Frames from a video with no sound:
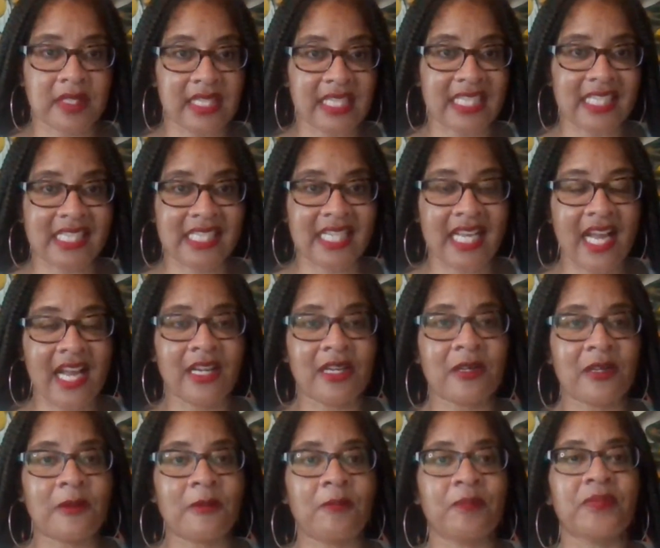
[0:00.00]
Lifting As
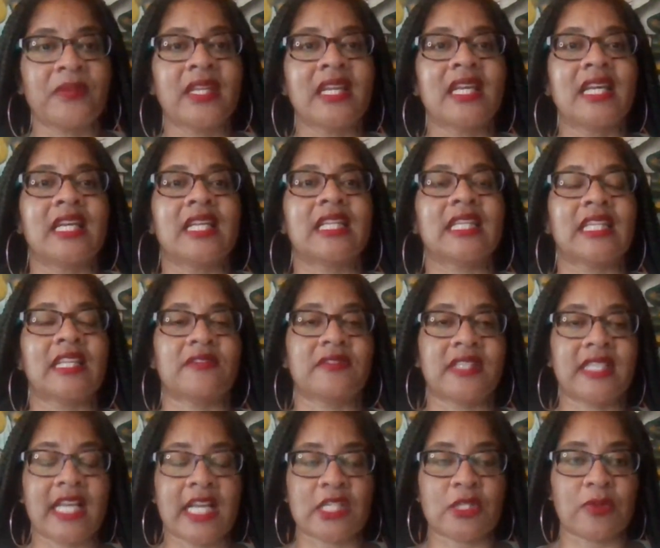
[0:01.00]
We Climb
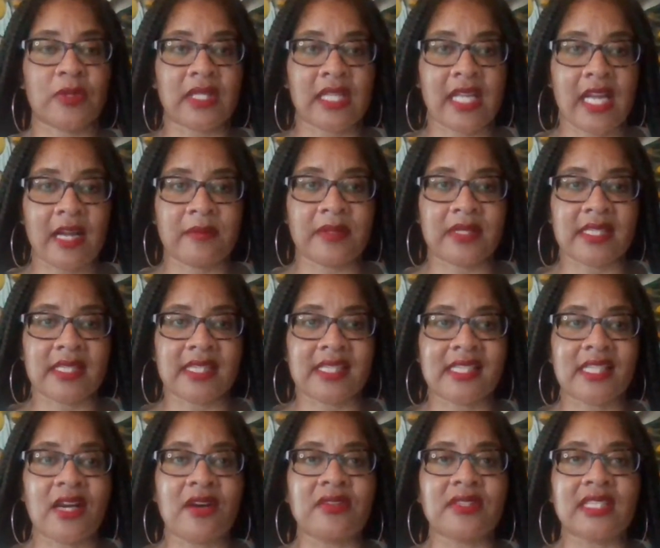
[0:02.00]
Consulting Wellness
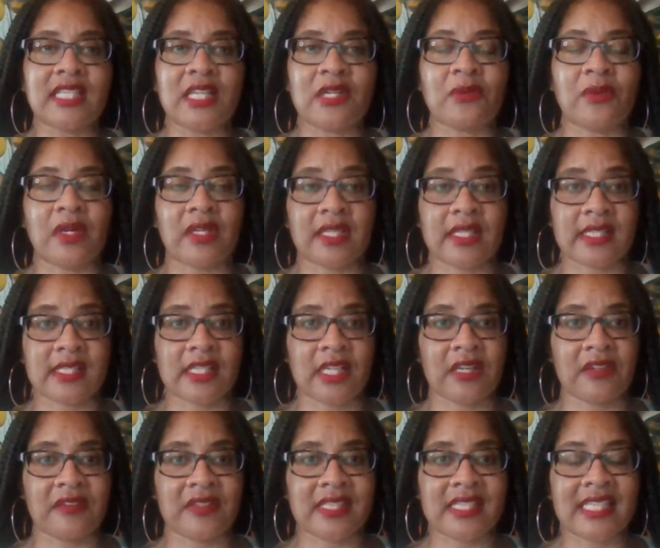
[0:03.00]
Services. Also,
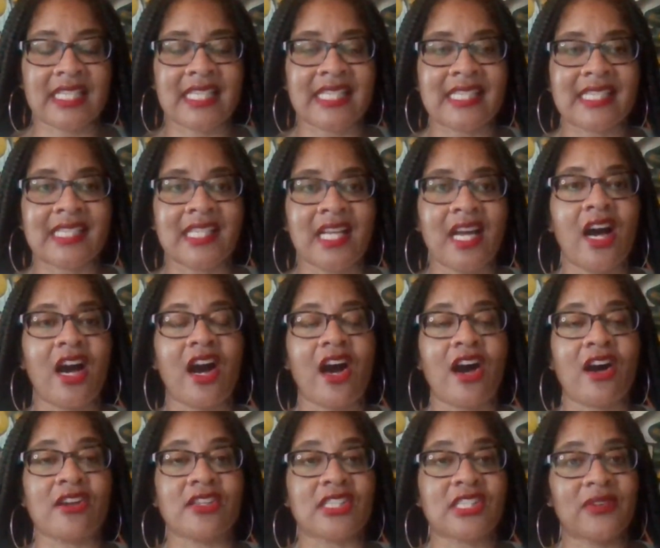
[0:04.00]
again, give this a
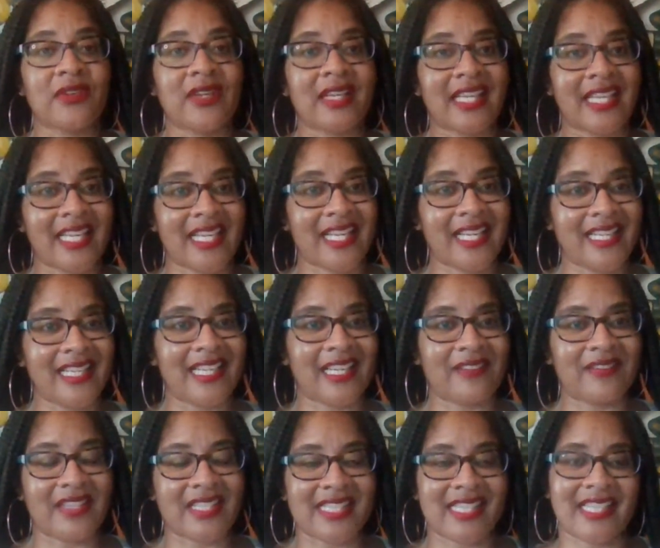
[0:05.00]
thumbs up
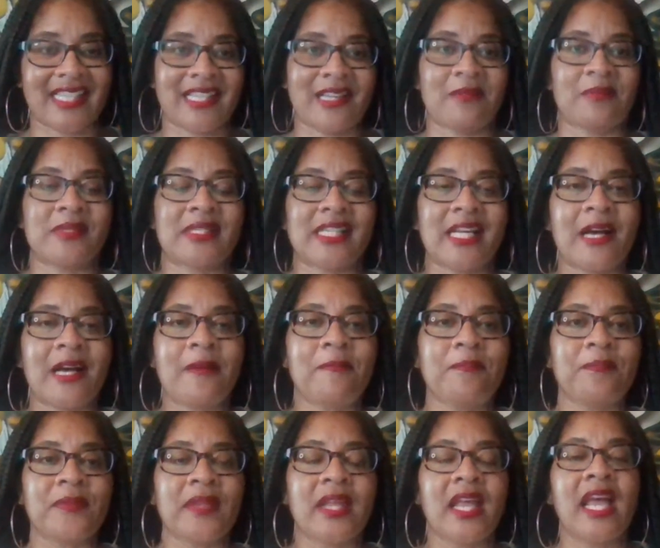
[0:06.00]
and
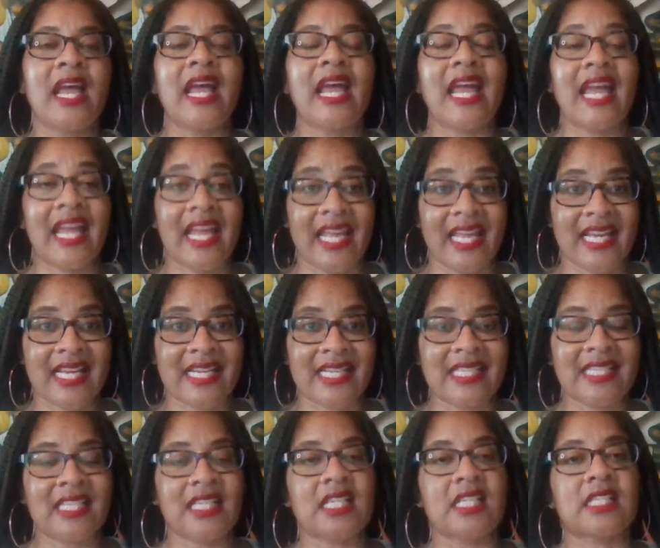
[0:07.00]
share this video with
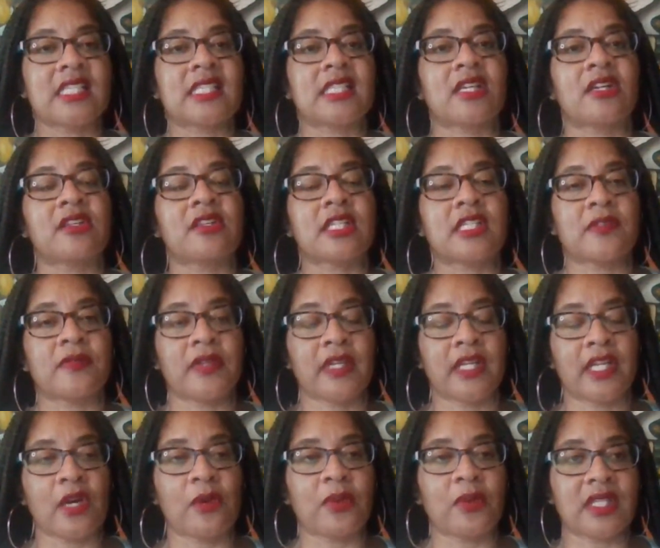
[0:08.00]
another Black woman.
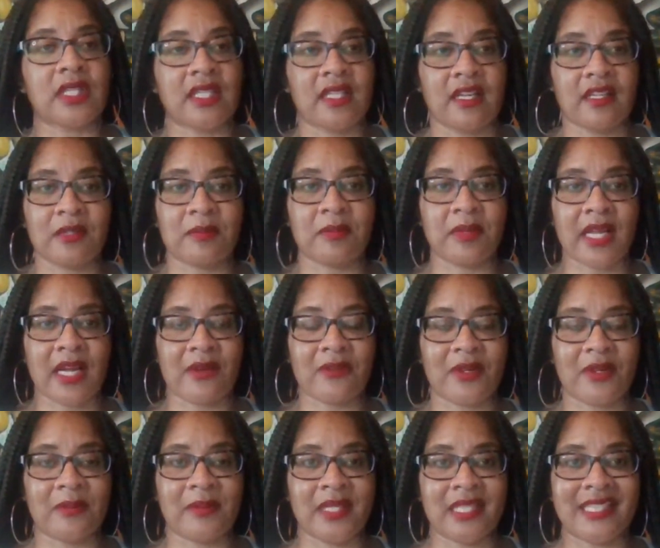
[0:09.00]
Okay,
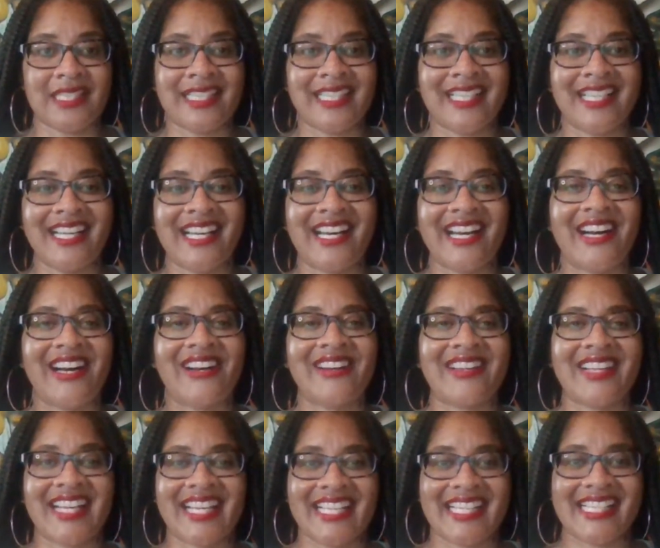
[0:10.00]
take care.
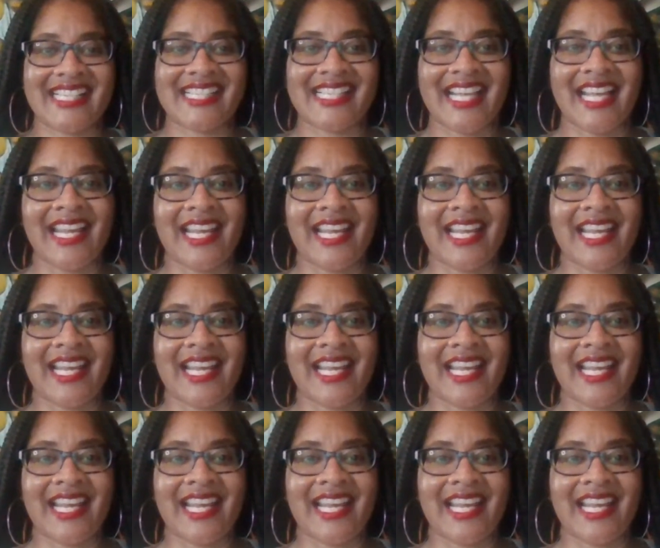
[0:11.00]
Bye-bye.